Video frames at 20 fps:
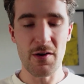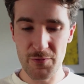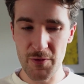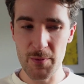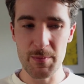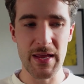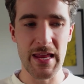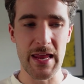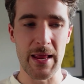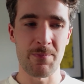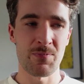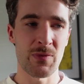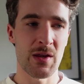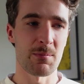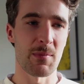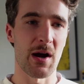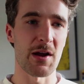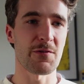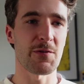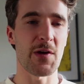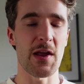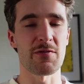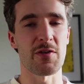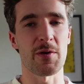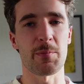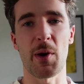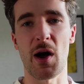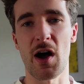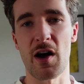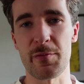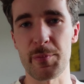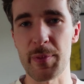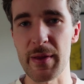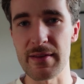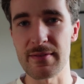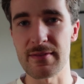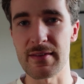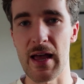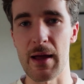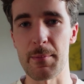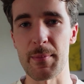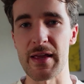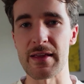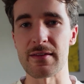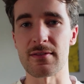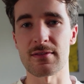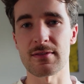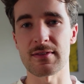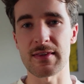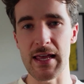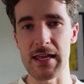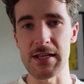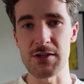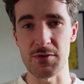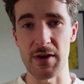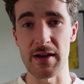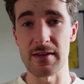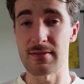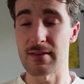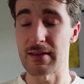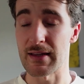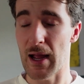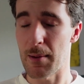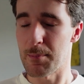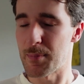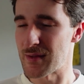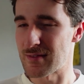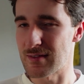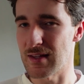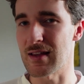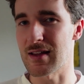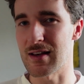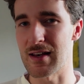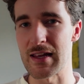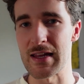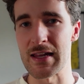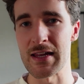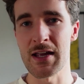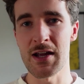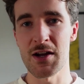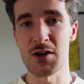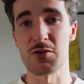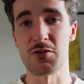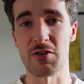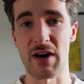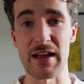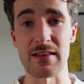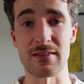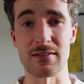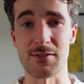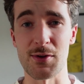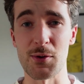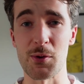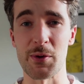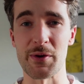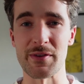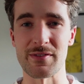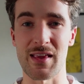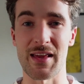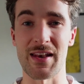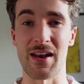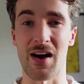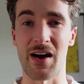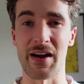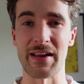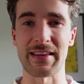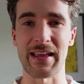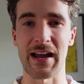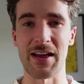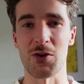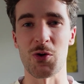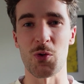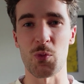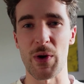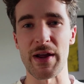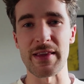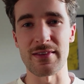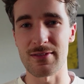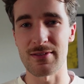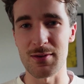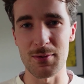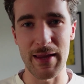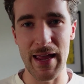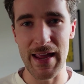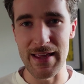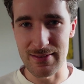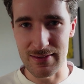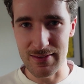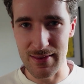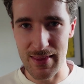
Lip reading: for me, my favourite part of PCM is stage racing and particularly Grand Tours, and I cannot wait to get into